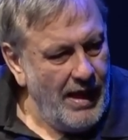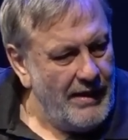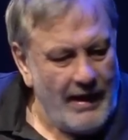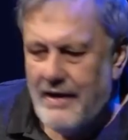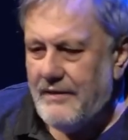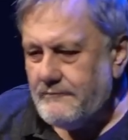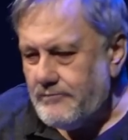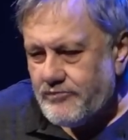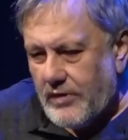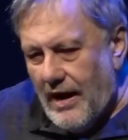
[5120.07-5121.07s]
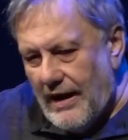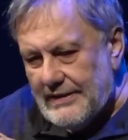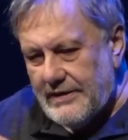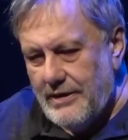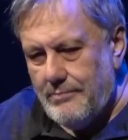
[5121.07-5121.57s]
and I
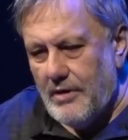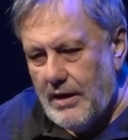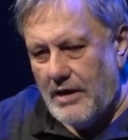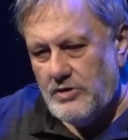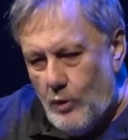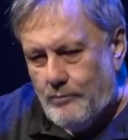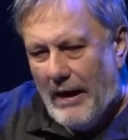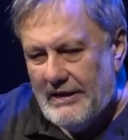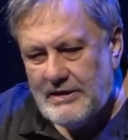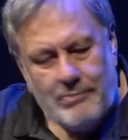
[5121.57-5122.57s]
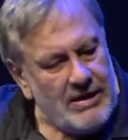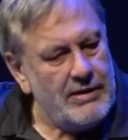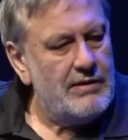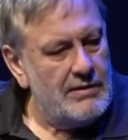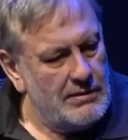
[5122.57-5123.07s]
asked him, can you pass
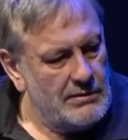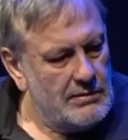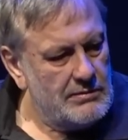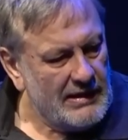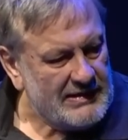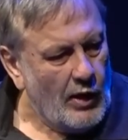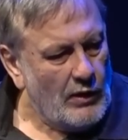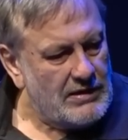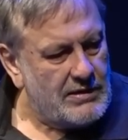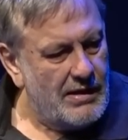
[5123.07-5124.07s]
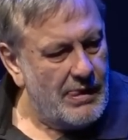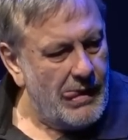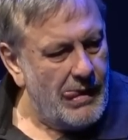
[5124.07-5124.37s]
me the salt?